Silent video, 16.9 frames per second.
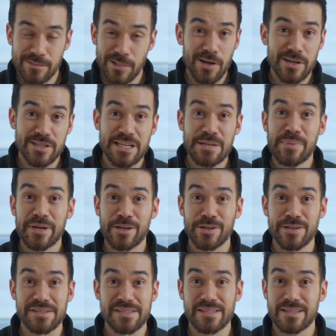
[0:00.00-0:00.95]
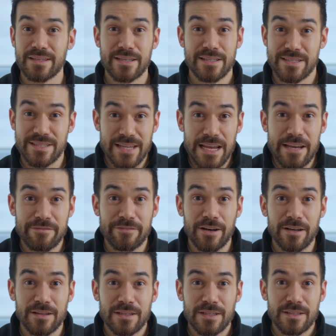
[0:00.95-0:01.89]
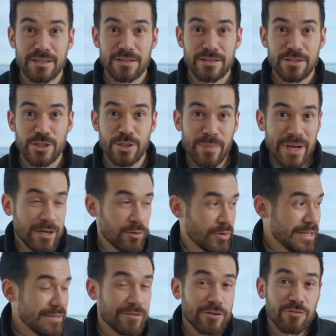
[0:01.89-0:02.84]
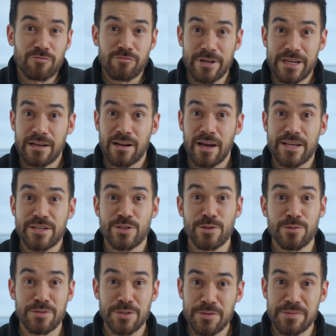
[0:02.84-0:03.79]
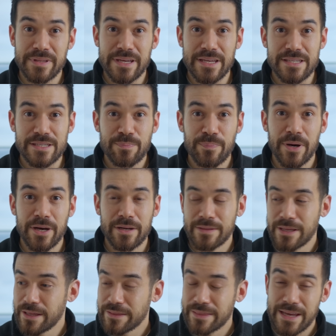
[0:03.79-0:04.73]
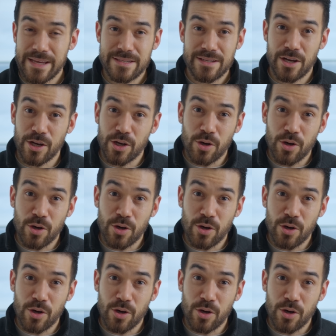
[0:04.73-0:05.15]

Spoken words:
largely because it's safer. You may not even realize you do this, but there's a